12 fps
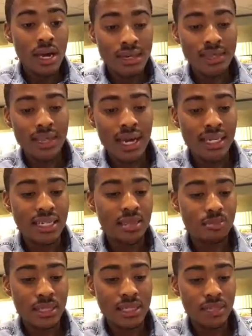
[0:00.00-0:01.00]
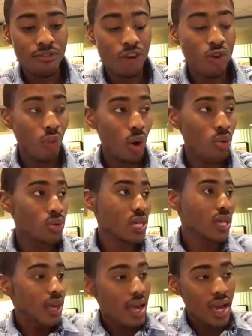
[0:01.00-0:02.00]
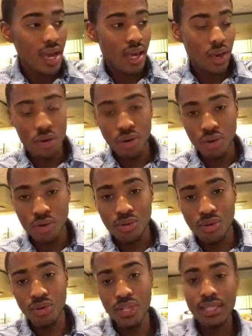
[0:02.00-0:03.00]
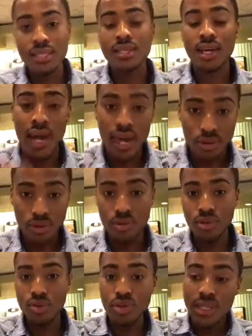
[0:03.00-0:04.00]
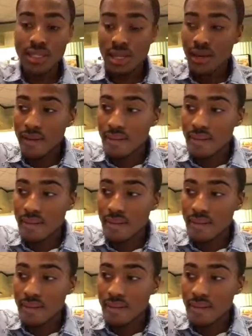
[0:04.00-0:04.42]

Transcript: Assigning specific roles. At Ariel, you do this. Kyler, you do this.